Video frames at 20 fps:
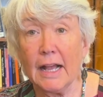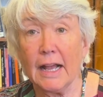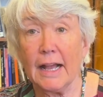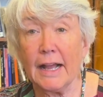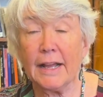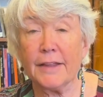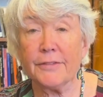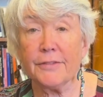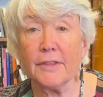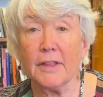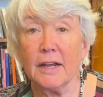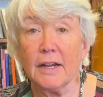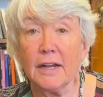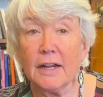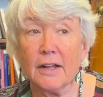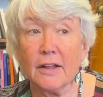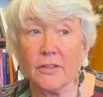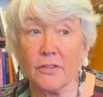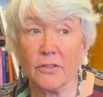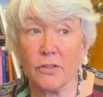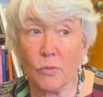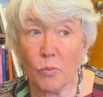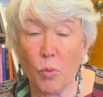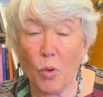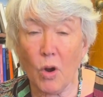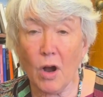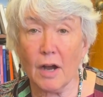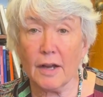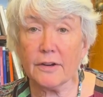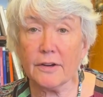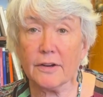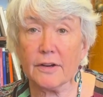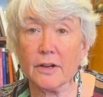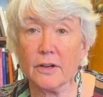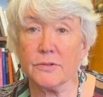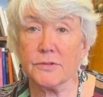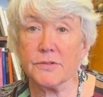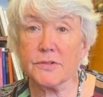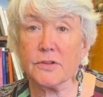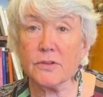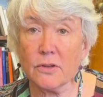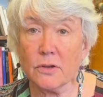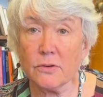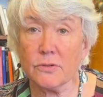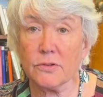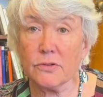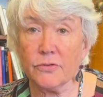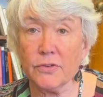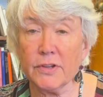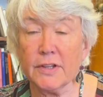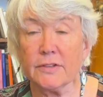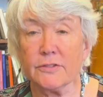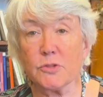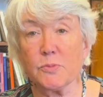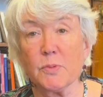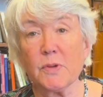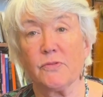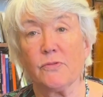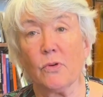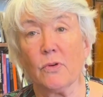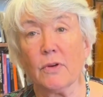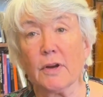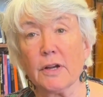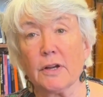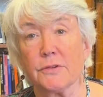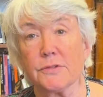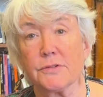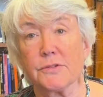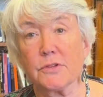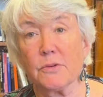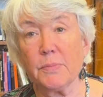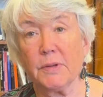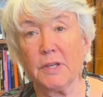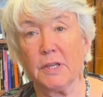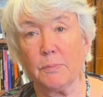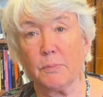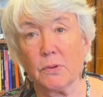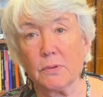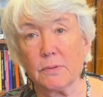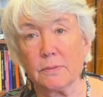And the water goes to those fields before it goes to people.